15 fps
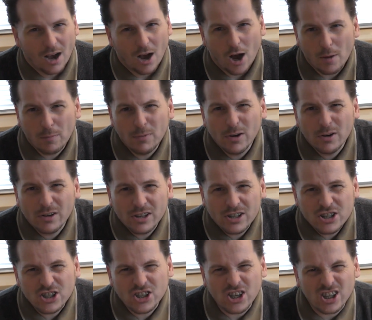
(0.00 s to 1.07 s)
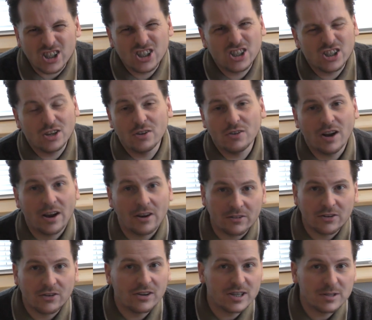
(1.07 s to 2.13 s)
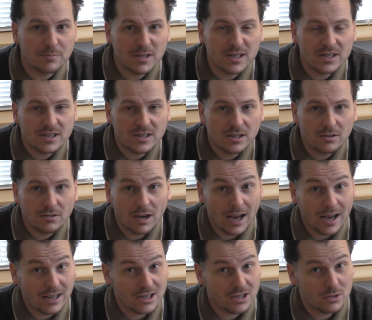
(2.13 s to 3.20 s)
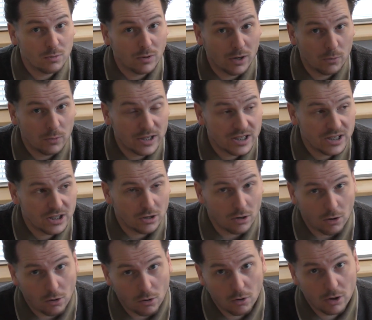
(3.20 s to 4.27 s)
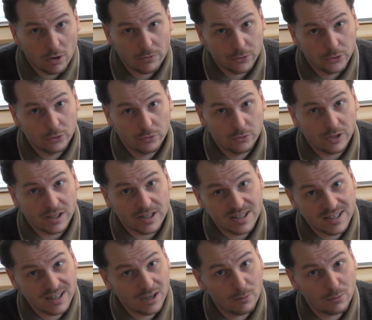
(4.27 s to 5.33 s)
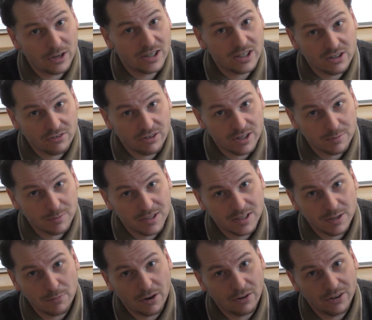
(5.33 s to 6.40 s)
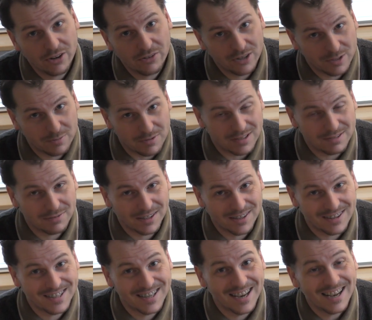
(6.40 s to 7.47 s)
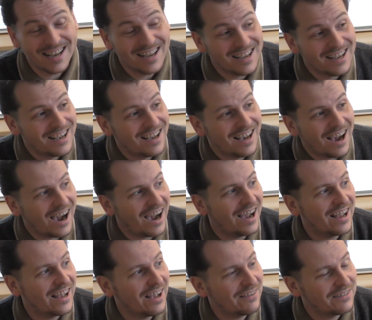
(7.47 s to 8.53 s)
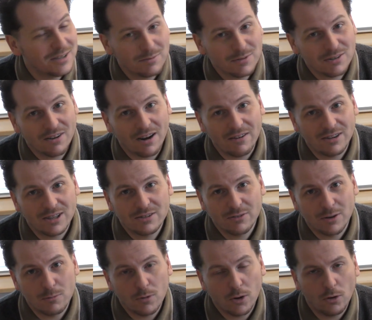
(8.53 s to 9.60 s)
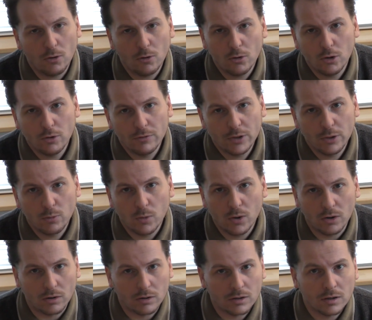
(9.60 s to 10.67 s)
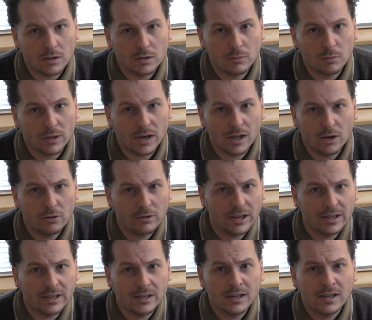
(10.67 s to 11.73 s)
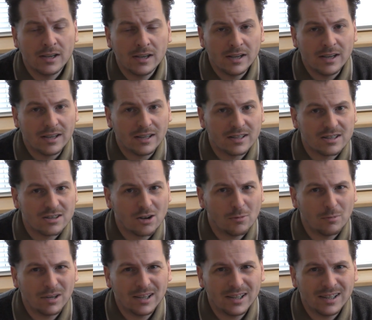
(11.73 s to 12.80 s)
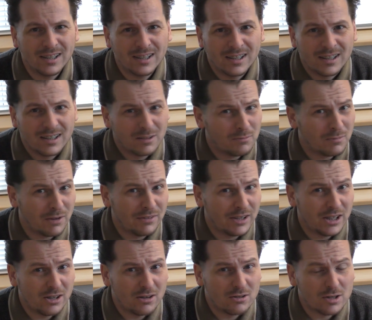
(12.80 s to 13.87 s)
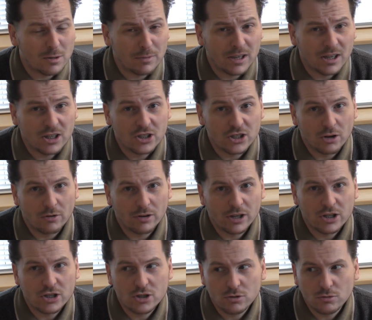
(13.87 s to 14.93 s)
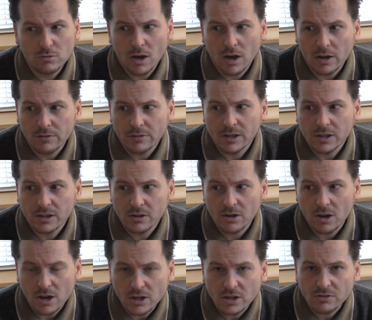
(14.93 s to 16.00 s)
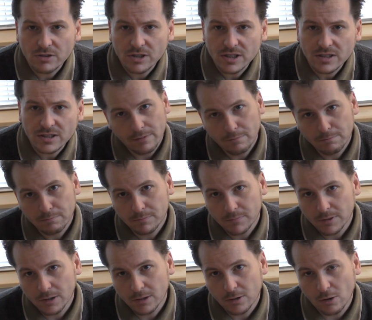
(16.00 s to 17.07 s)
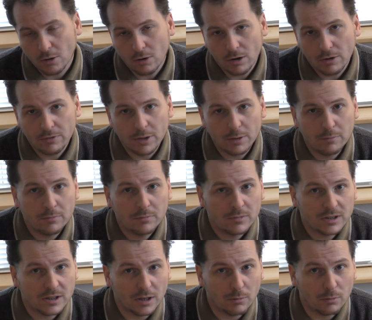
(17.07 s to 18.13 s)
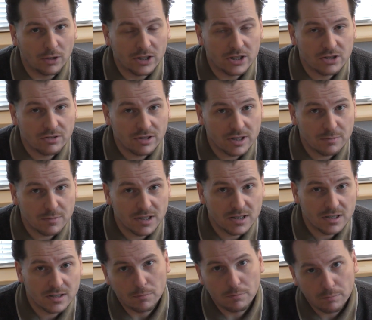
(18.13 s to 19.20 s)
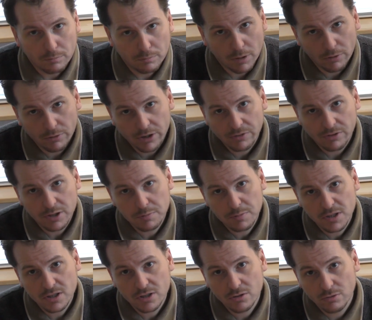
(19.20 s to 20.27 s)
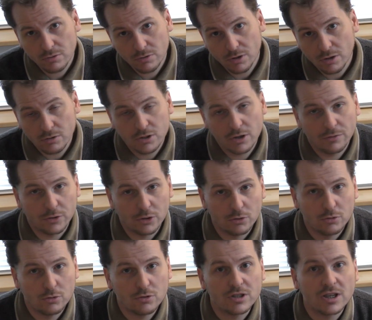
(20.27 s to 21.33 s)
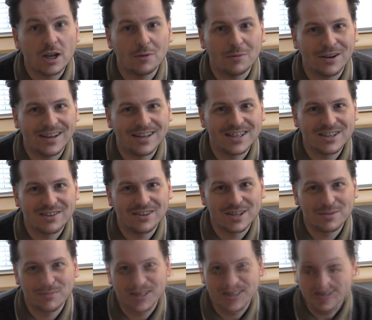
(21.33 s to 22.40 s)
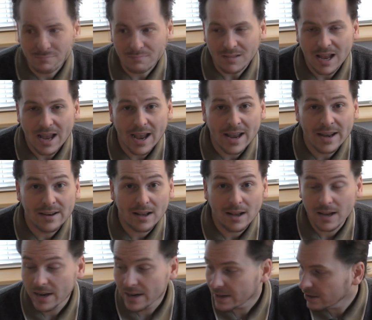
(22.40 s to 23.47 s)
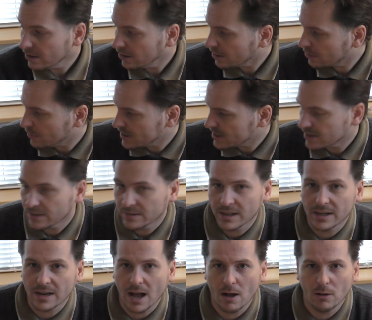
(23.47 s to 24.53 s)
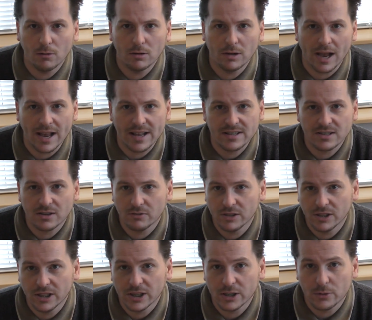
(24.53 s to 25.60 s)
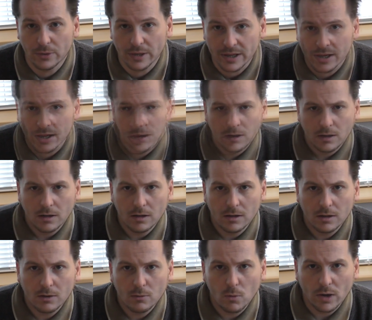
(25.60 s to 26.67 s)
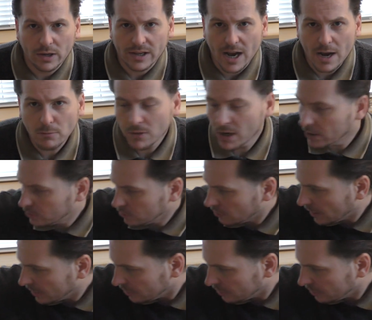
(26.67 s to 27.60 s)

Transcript: uploaded just around Christmas. So I just want to wish all of you that celebrates Christmas a Merry Christmas, because I have subscribers from all over the world. When I look at it, it's normally my videos are being shown in 200 countries. Not all of them celebrates Christmas. Merry Christmas to those of you who celebrates Christmas. And I had another question that I'll answer really quick. What camera do I